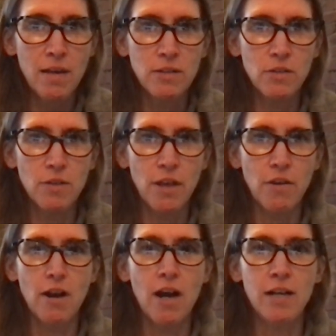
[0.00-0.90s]
so that you're
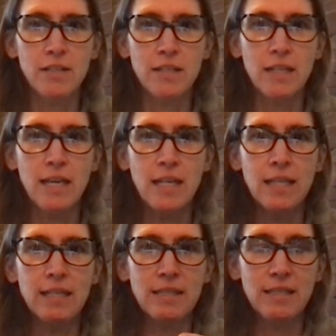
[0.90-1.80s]
constantly in
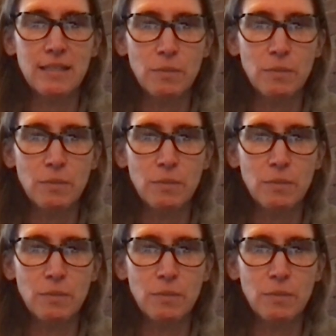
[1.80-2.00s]
this